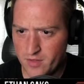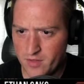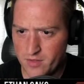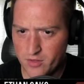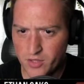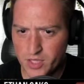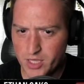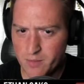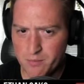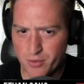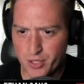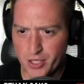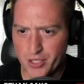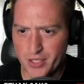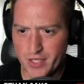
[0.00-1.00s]
Looking pretty
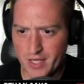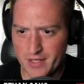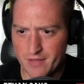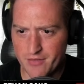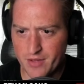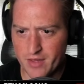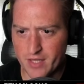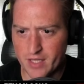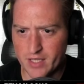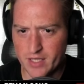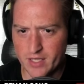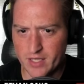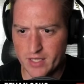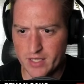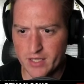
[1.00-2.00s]
good. I definitely think
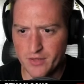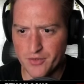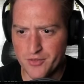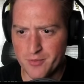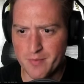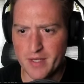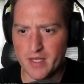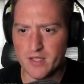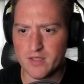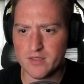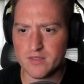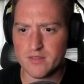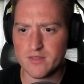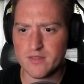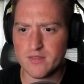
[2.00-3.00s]
kill
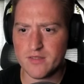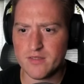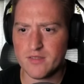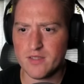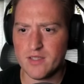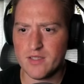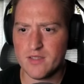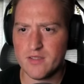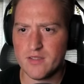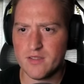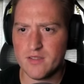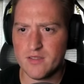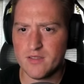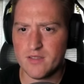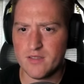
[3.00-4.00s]
spells
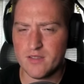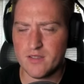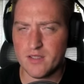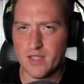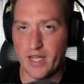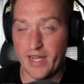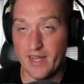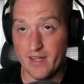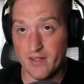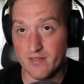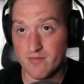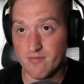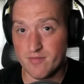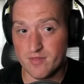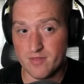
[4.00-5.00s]

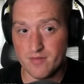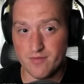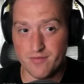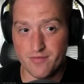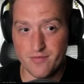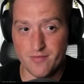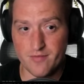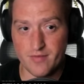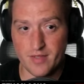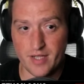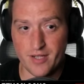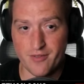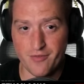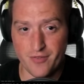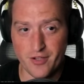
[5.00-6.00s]
and
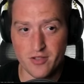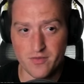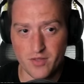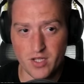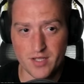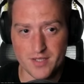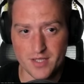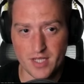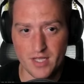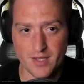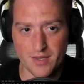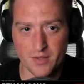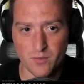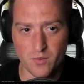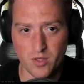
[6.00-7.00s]
and Fear of Lost Teeth,
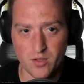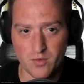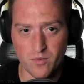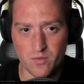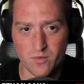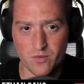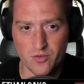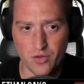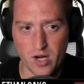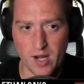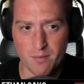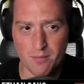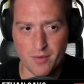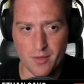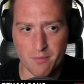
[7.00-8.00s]
the one
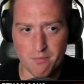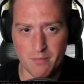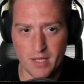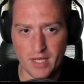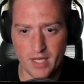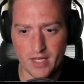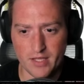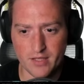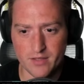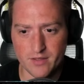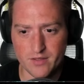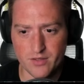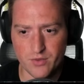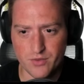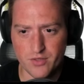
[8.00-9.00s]
drop that pings.
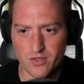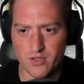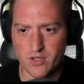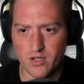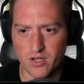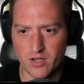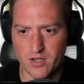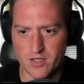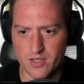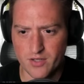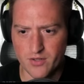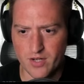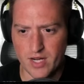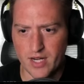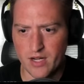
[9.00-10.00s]
Those are cards that are
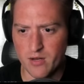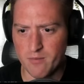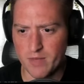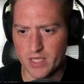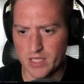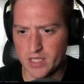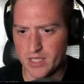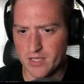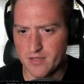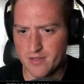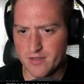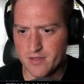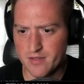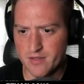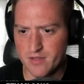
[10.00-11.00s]
high on my
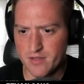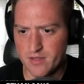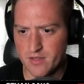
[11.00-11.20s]
list.